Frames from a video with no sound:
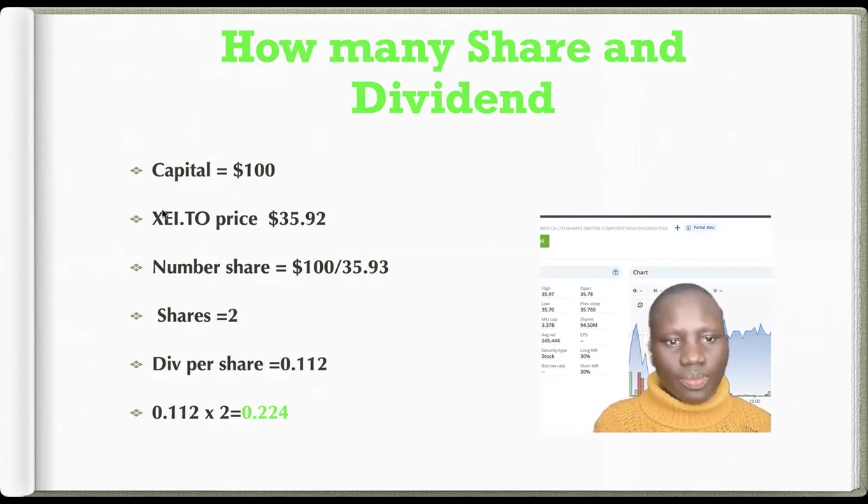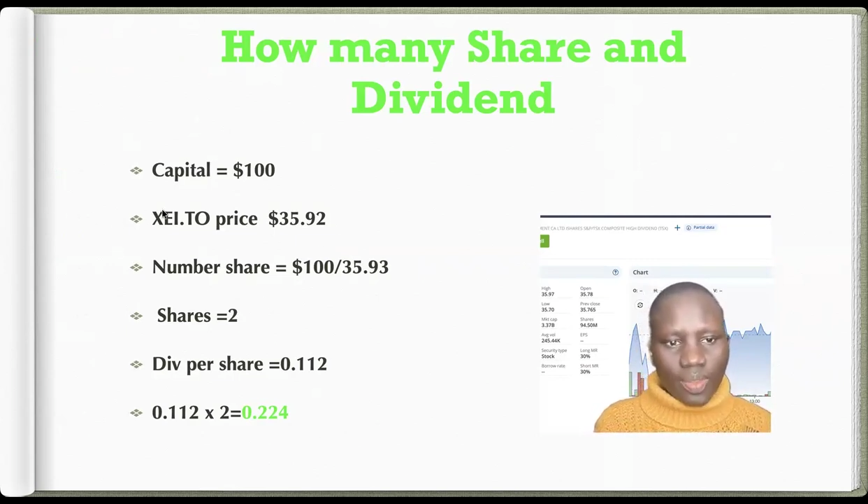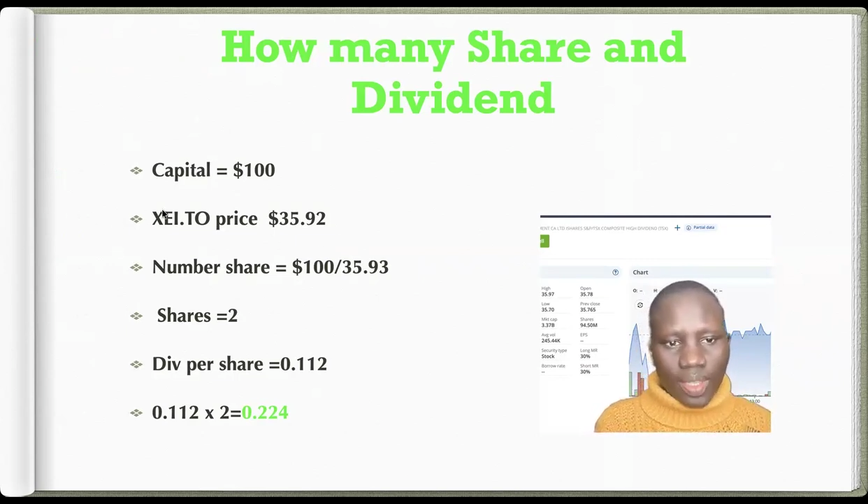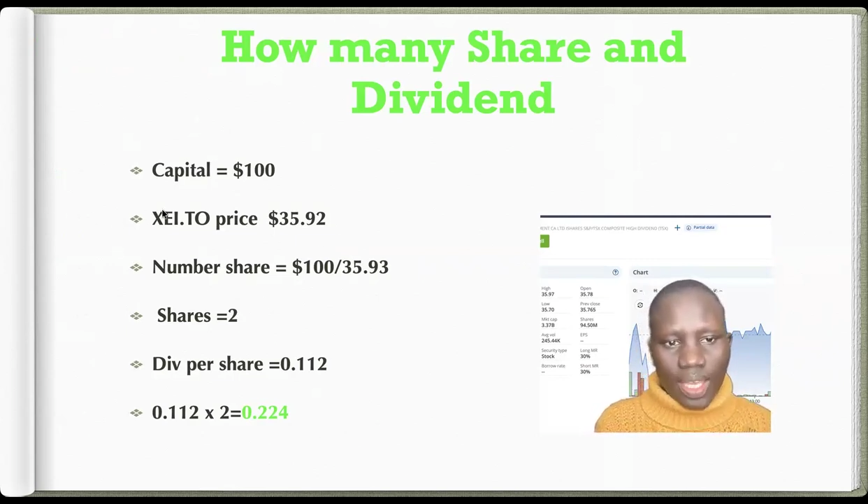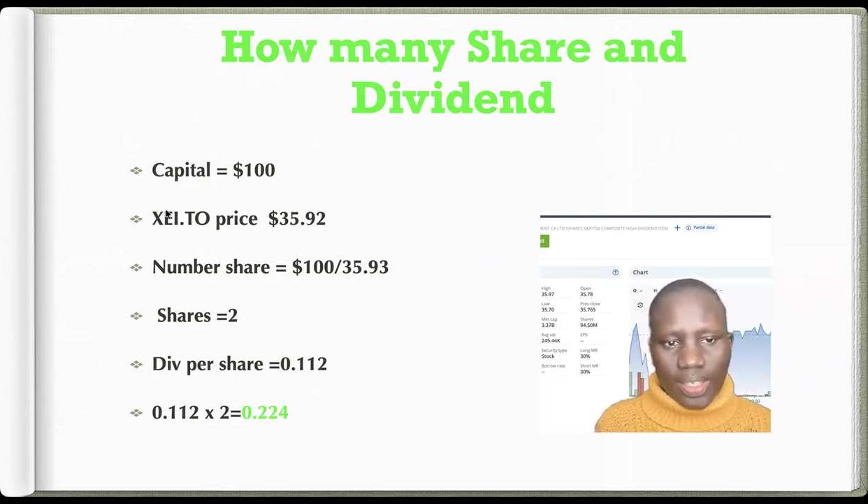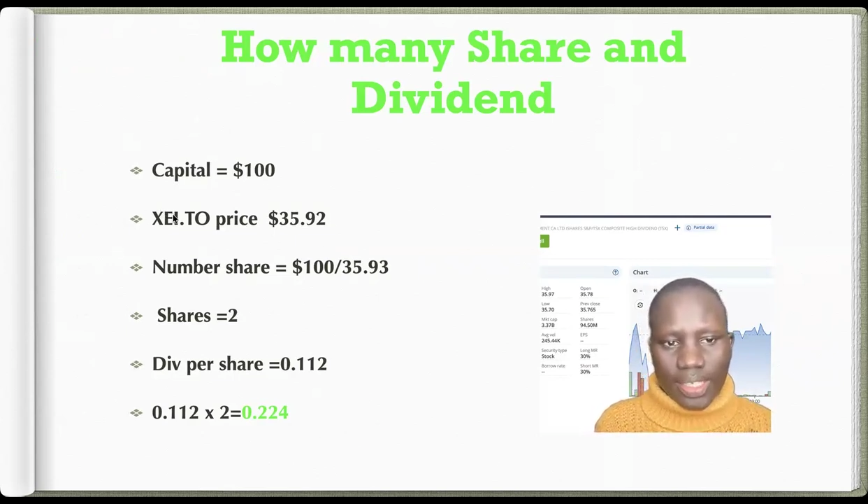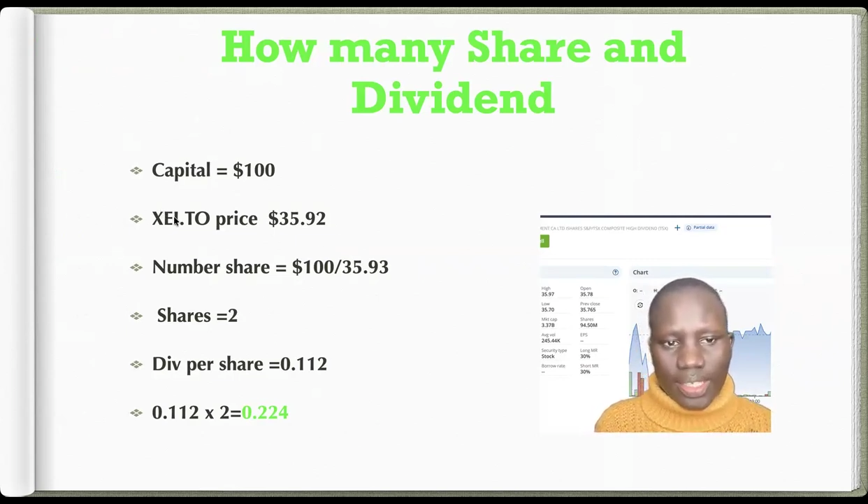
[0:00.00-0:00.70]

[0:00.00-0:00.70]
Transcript: and then